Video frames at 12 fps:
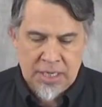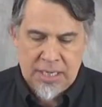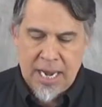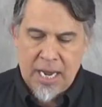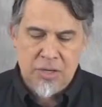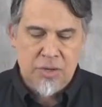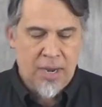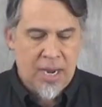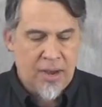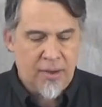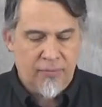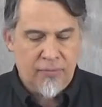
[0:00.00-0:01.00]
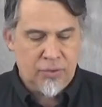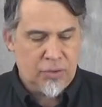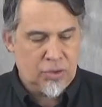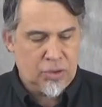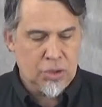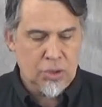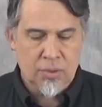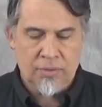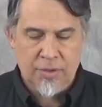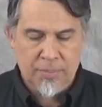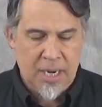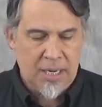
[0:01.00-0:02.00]
Now you have two of
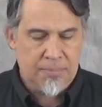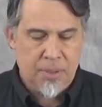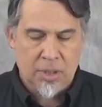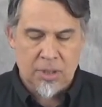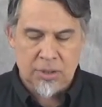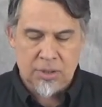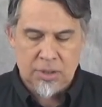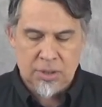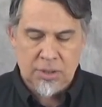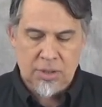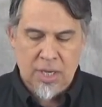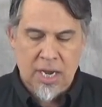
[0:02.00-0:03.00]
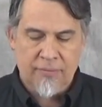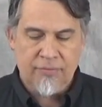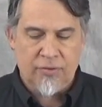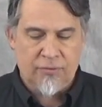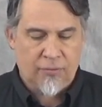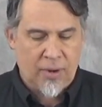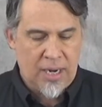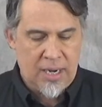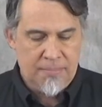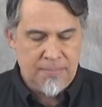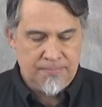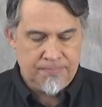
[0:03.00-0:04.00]
the main parts. You have the
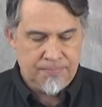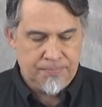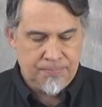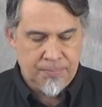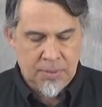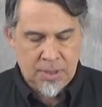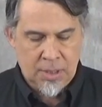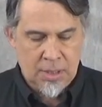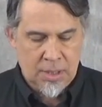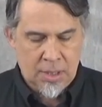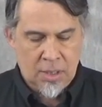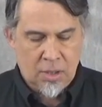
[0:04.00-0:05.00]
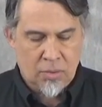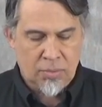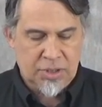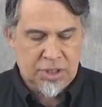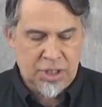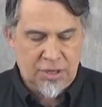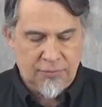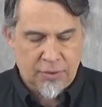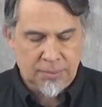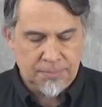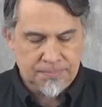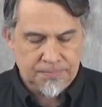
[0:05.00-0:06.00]
frame or
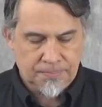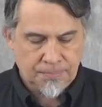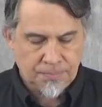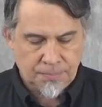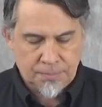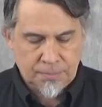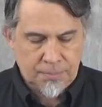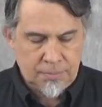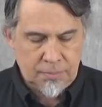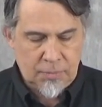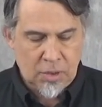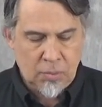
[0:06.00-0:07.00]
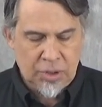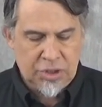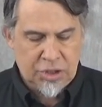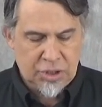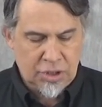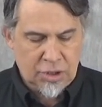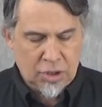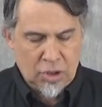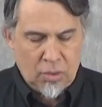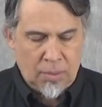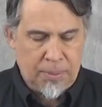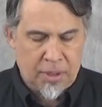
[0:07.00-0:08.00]
receiver, which the
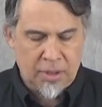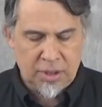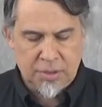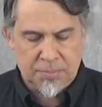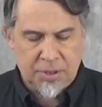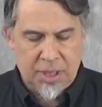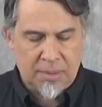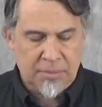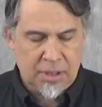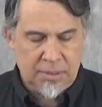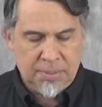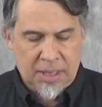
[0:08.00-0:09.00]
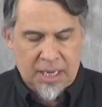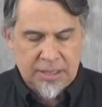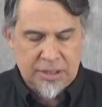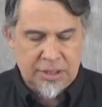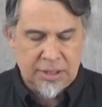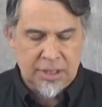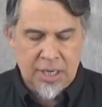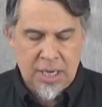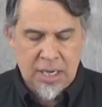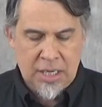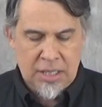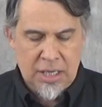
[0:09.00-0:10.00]
lower part is predominantly plastic.
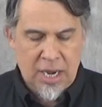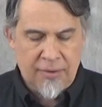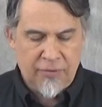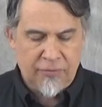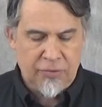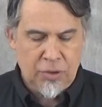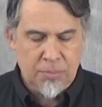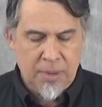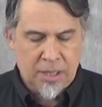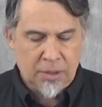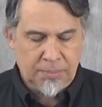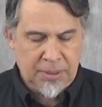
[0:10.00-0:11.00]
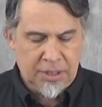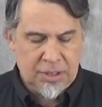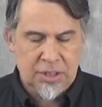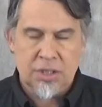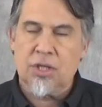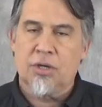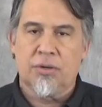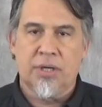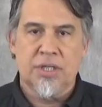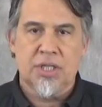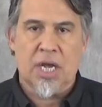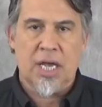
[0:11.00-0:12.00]
You have a few metal pieces that are
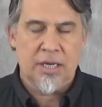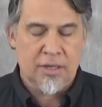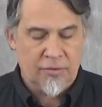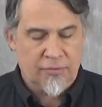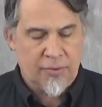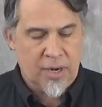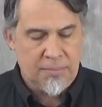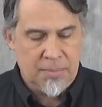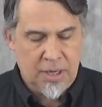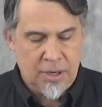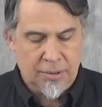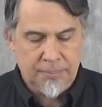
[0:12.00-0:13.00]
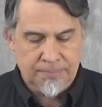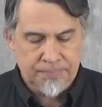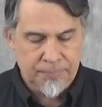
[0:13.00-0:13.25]
inside of the frame here.